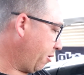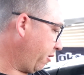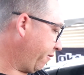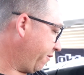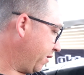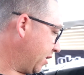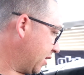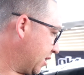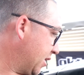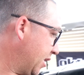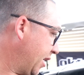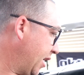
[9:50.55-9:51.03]

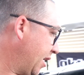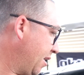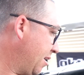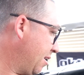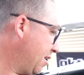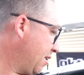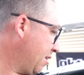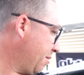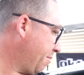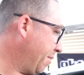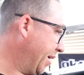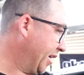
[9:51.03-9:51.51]
obviously.
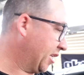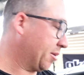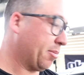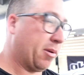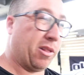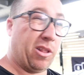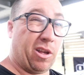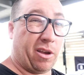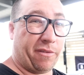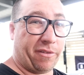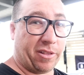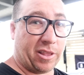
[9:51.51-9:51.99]
Makes my
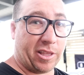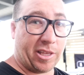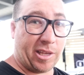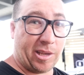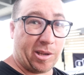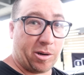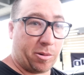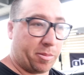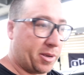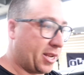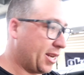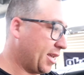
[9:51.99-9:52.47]
life a
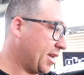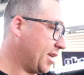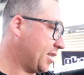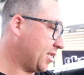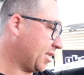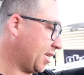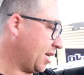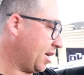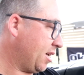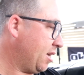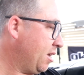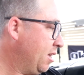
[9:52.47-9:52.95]
little bit
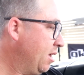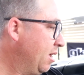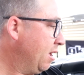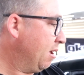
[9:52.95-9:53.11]
easier.